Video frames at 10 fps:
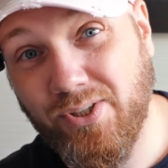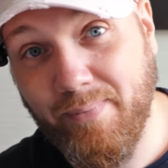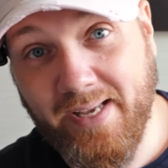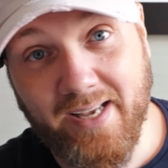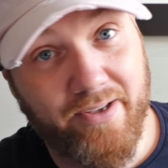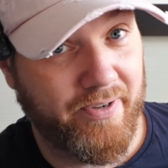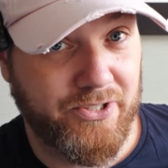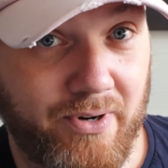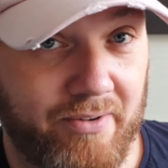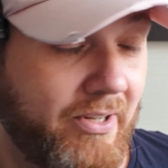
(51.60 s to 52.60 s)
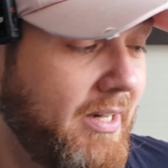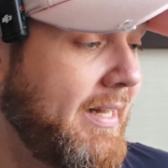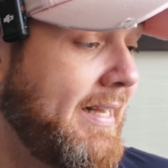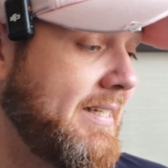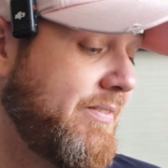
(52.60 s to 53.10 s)
to me, if I
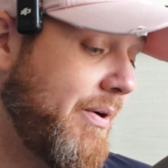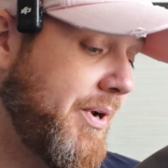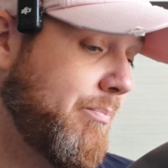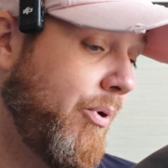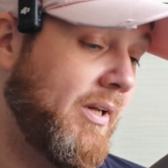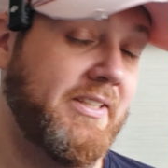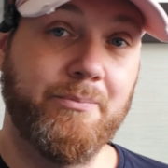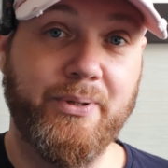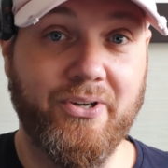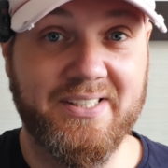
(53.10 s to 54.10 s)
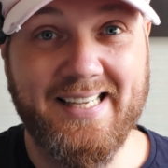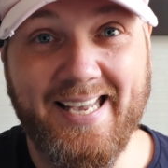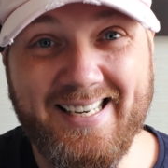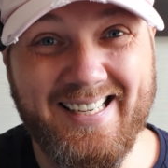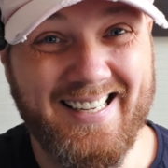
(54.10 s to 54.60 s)
travel, is very important because
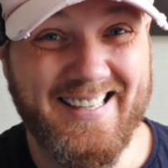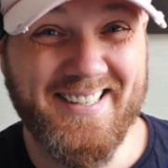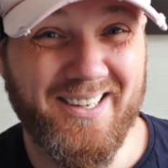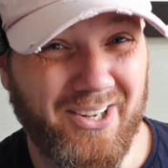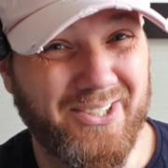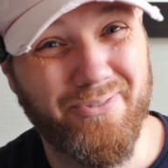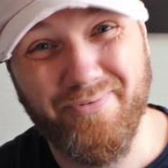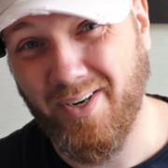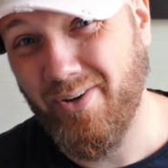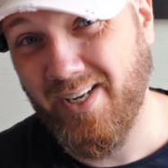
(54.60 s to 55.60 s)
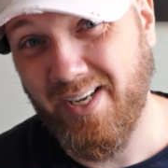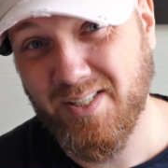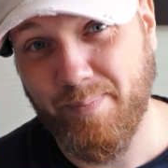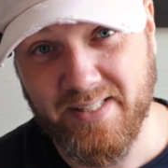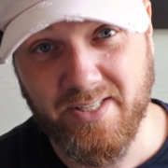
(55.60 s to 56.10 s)
in it is a lot of very
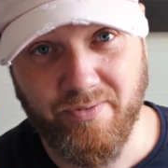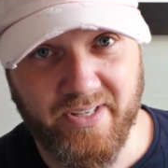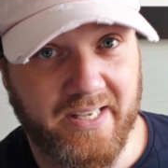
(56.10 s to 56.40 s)
expensive